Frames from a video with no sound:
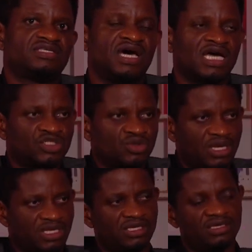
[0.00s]
that are
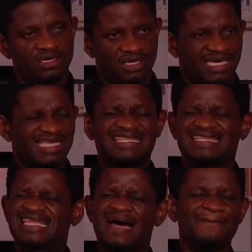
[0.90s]
actually
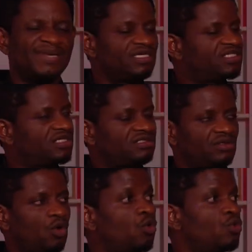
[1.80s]
damaging
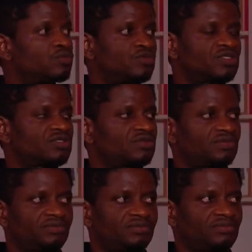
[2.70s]
homes.
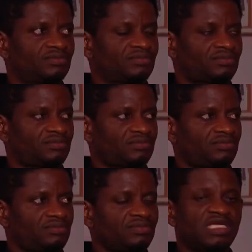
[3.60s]

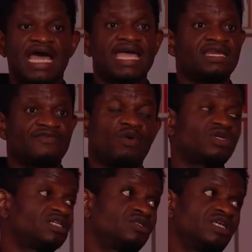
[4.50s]
I never
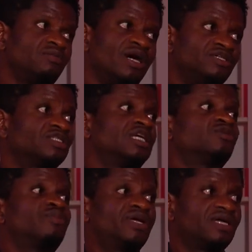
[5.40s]
wanted to say, but I just had to
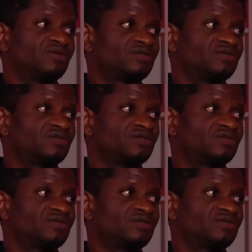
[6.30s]
bring it out.